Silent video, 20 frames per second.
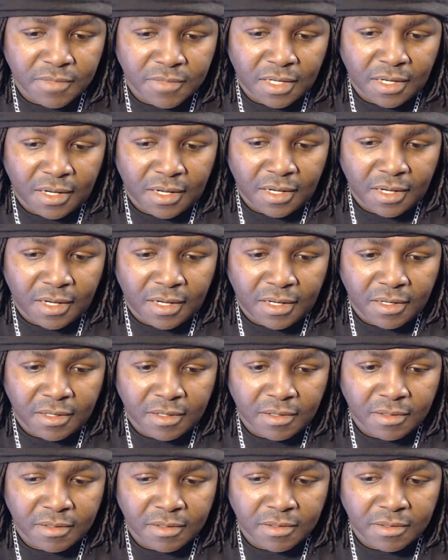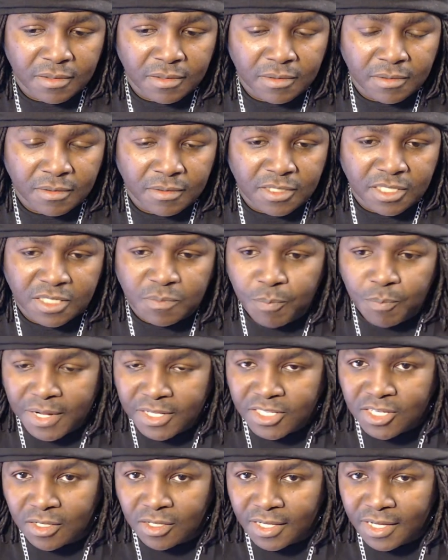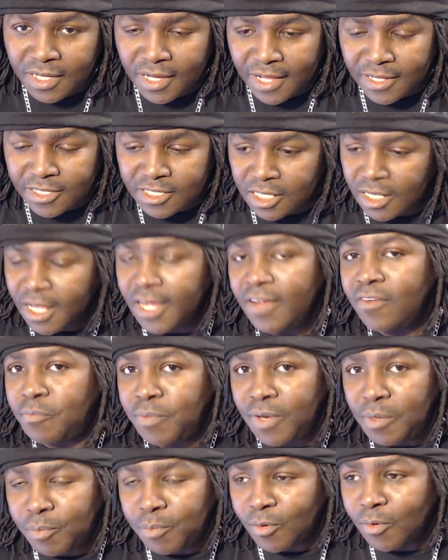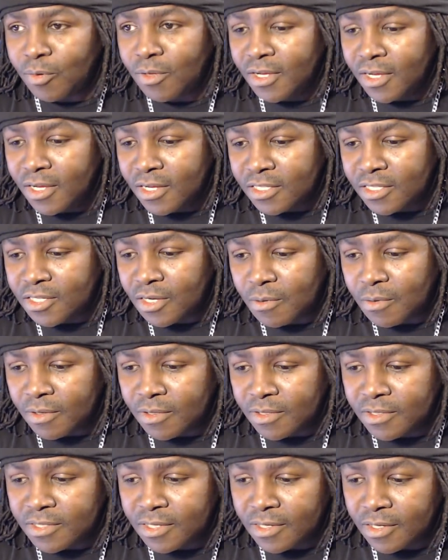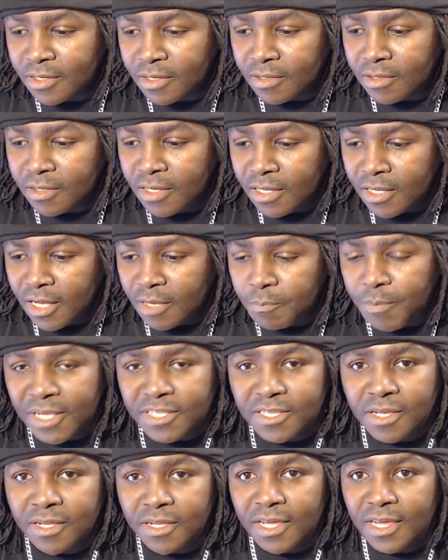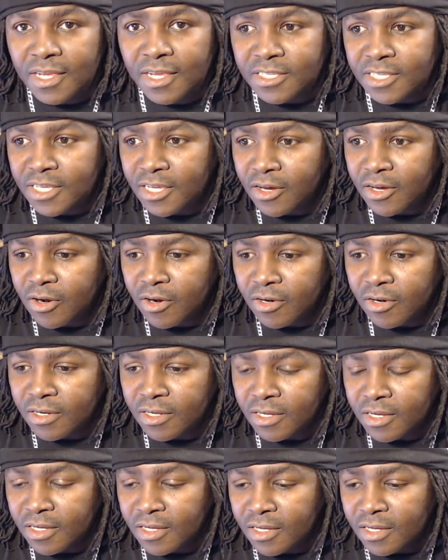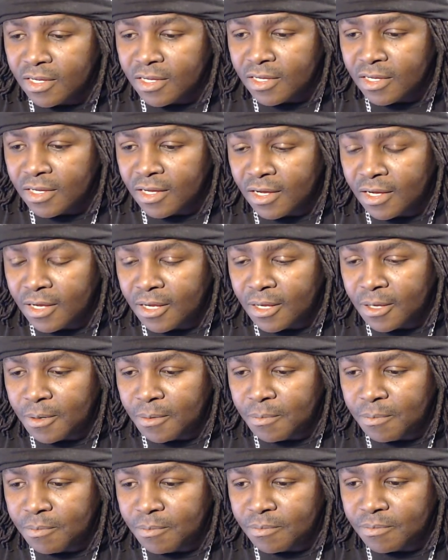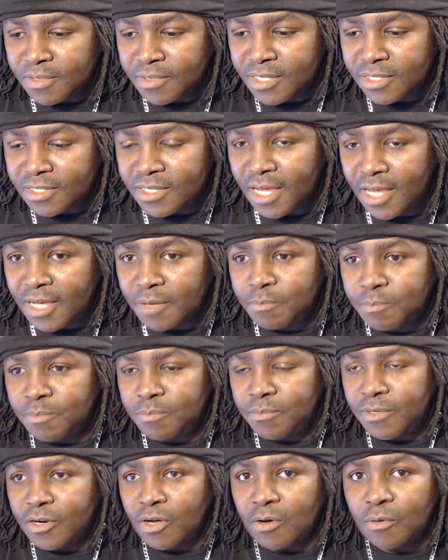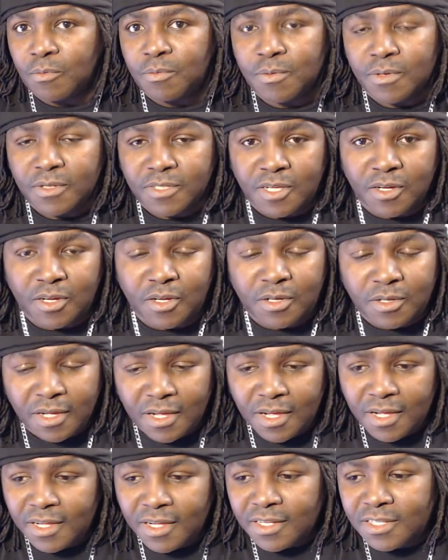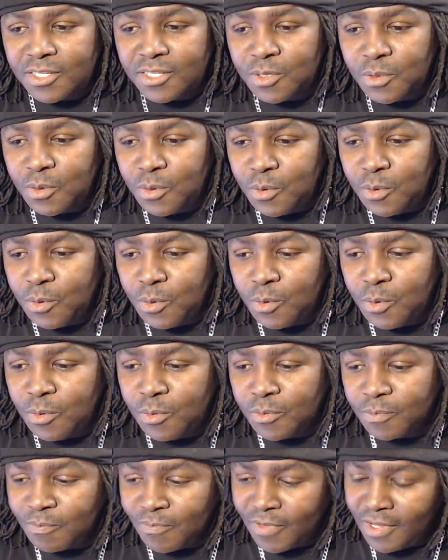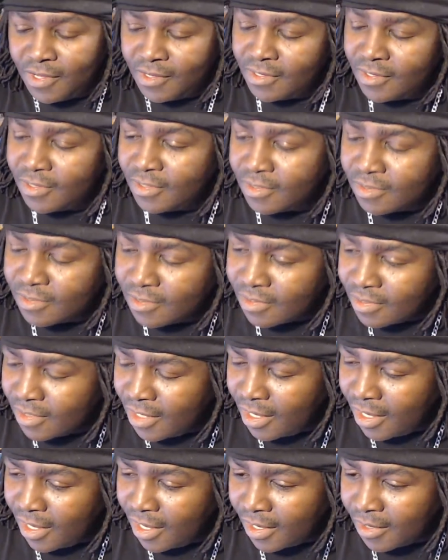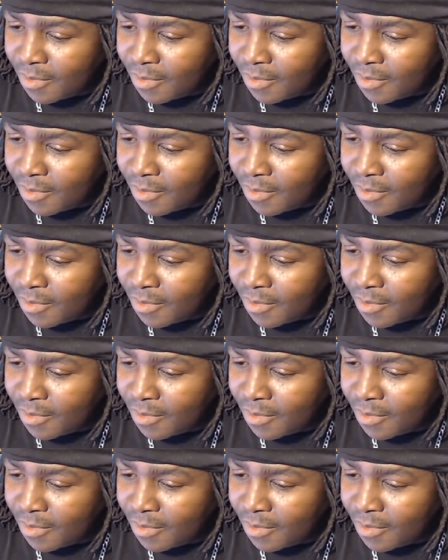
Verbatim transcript: uh, just mentally enslave people to to it makes it easier um, to take you know to to uh,